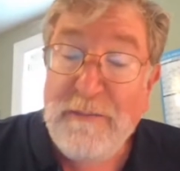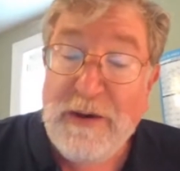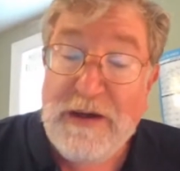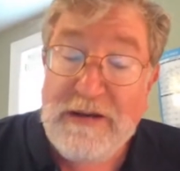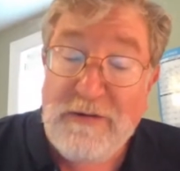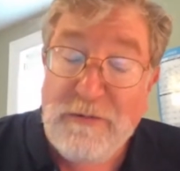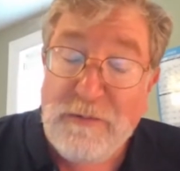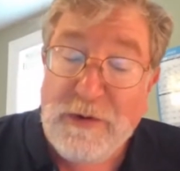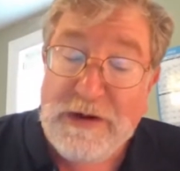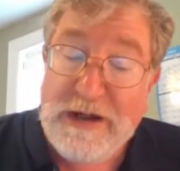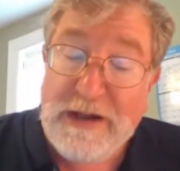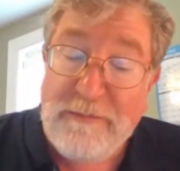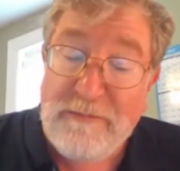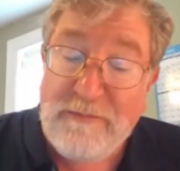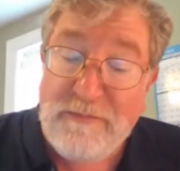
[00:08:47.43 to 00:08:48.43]
But what
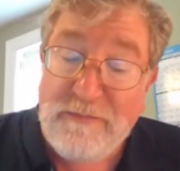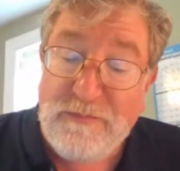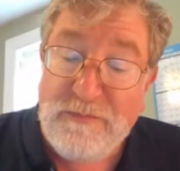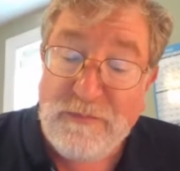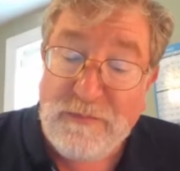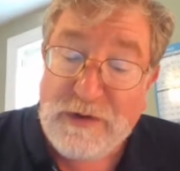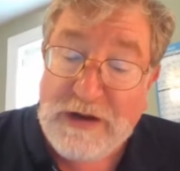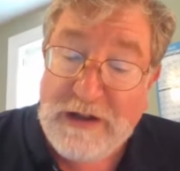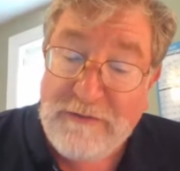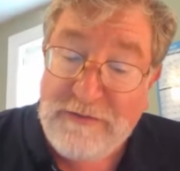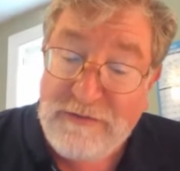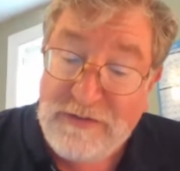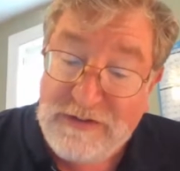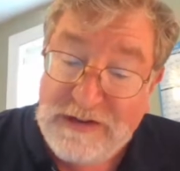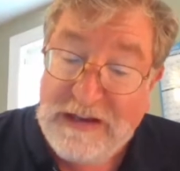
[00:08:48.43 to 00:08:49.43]

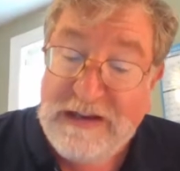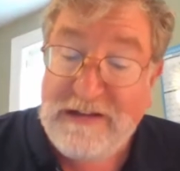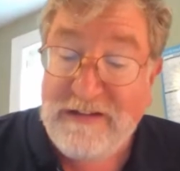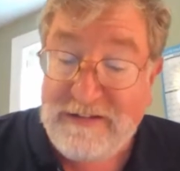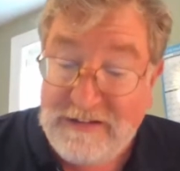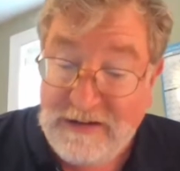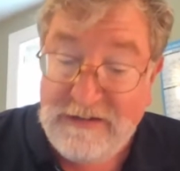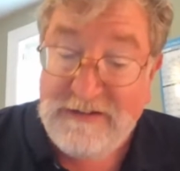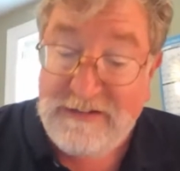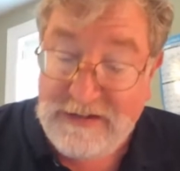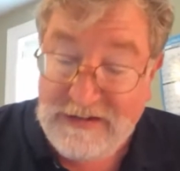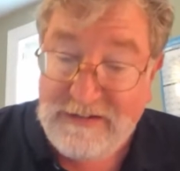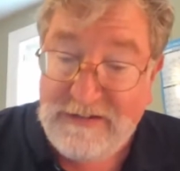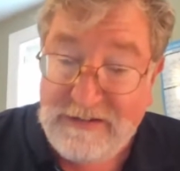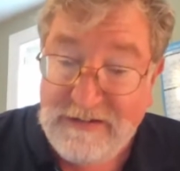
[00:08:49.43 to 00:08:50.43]
I've seen
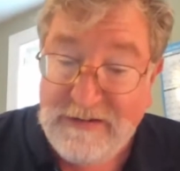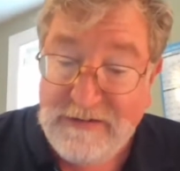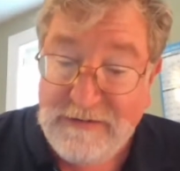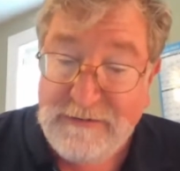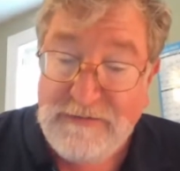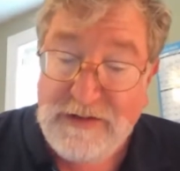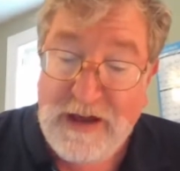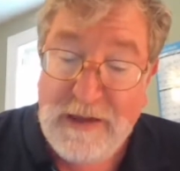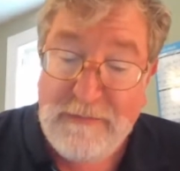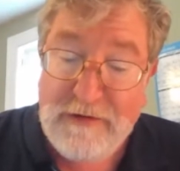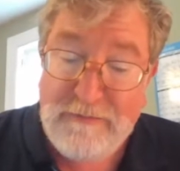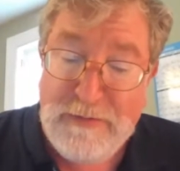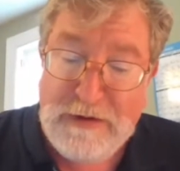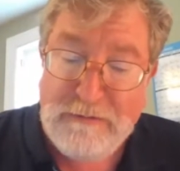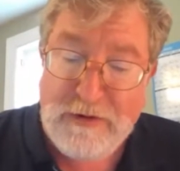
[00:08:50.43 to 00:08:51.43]
since the time
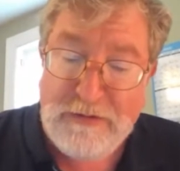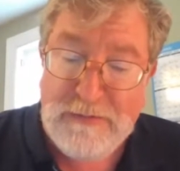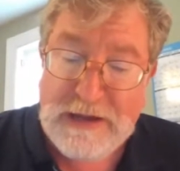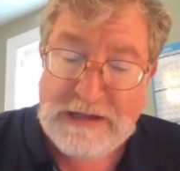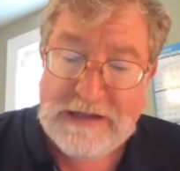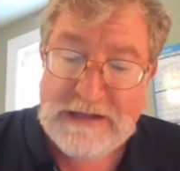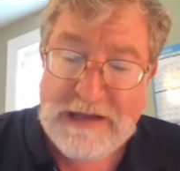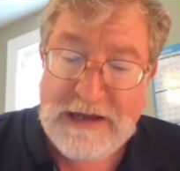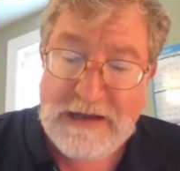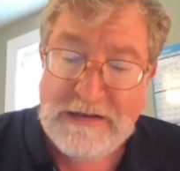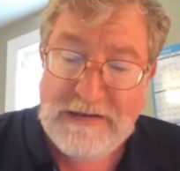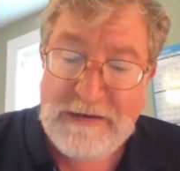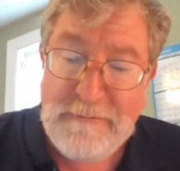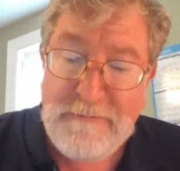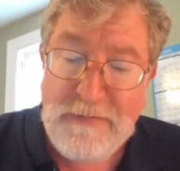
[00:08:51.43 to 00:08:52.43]
I've been with
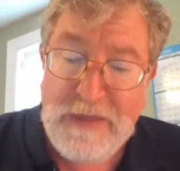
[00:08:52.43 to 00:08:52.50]
Mecalac